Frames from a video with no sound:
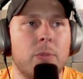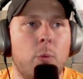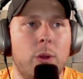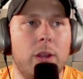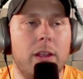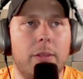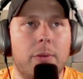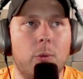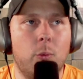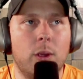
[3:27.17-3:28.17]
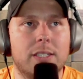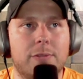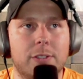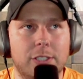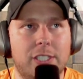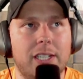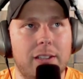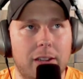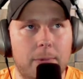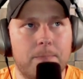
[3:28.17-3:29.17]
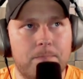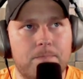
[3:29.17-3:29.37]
with West Virginia.